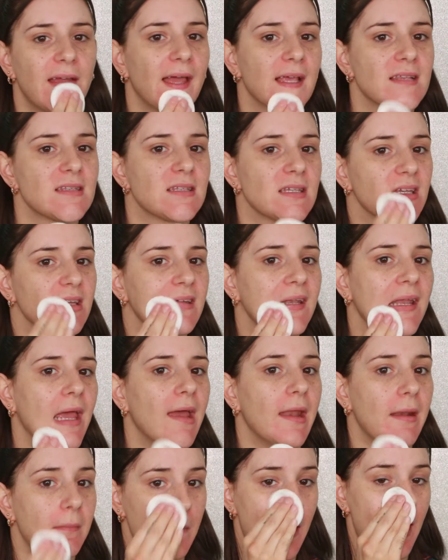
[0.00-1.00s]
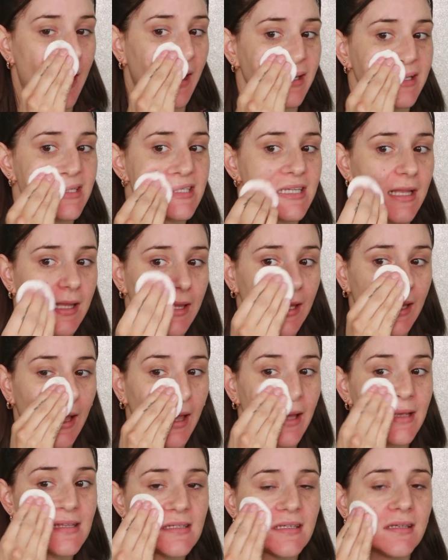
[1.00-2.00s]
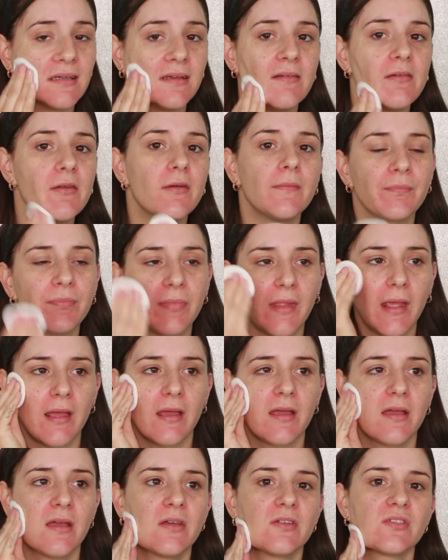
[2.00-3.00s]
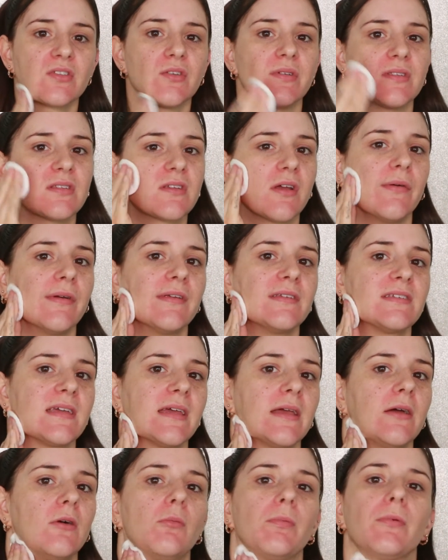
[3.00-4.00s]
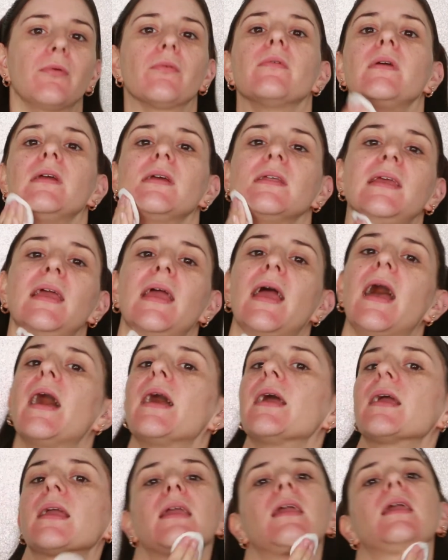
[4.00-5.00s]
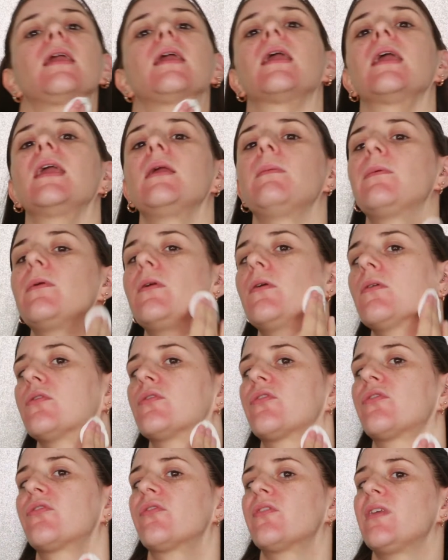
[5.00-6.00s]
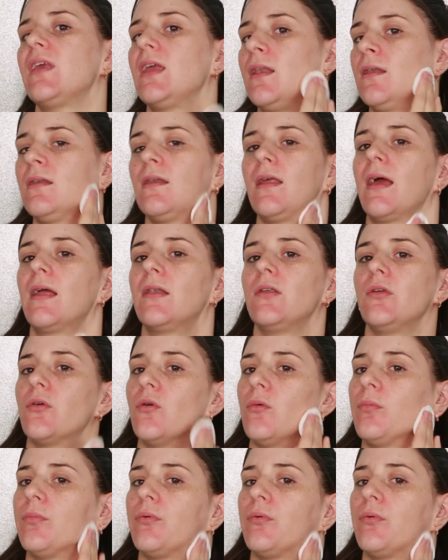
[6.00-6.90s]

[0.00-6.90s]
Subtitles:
acid and mandelic acid. So it's going to help really keep your skin and your